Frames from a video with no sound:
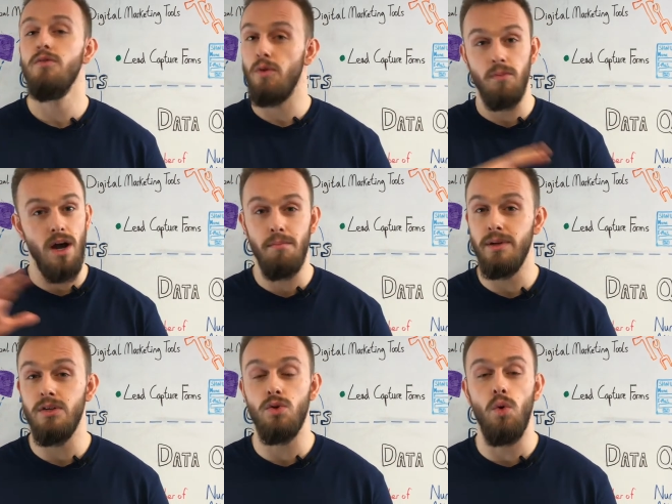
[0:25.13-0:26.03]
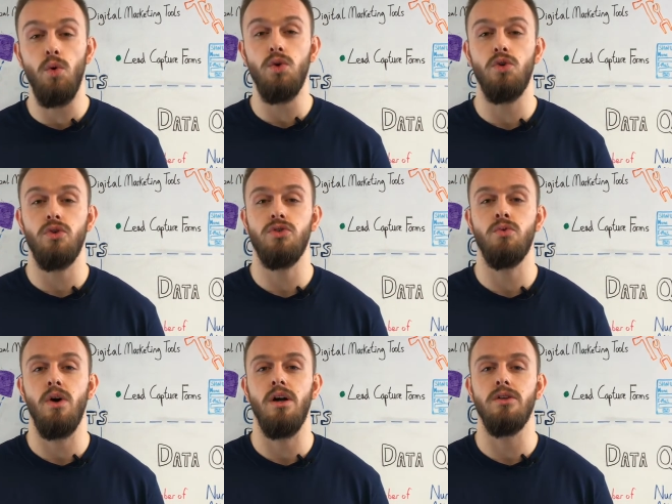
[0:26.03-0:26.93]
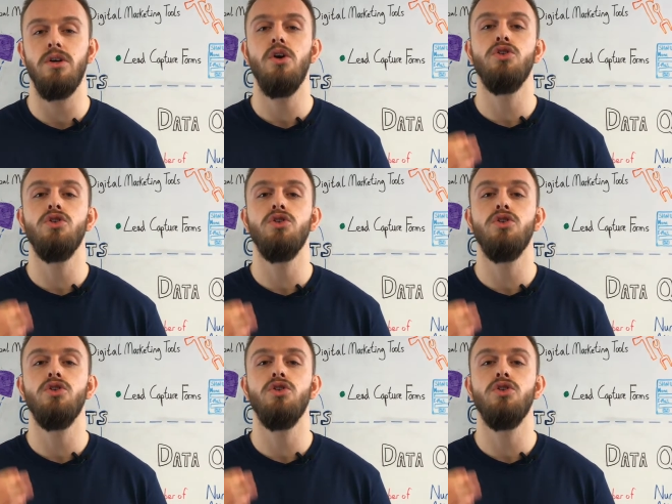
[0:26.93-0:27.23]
from companies all across the world